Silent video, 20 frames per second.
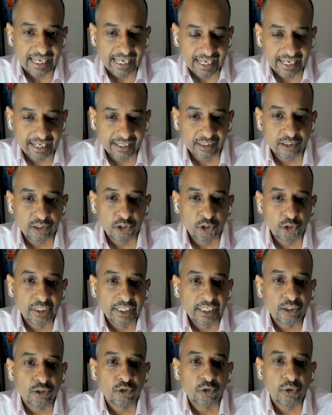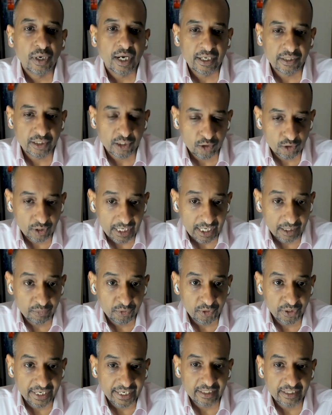and you need to either
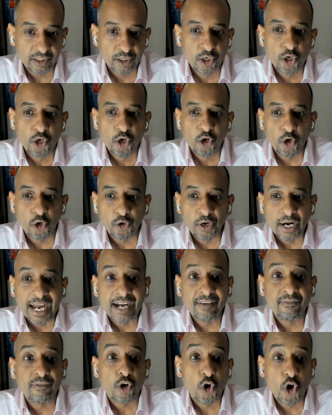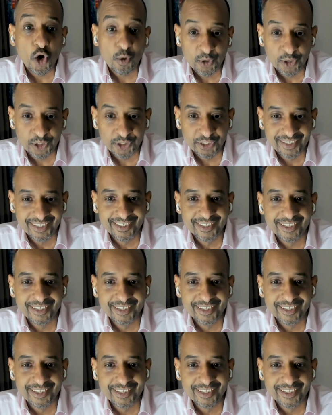collaborate or have a common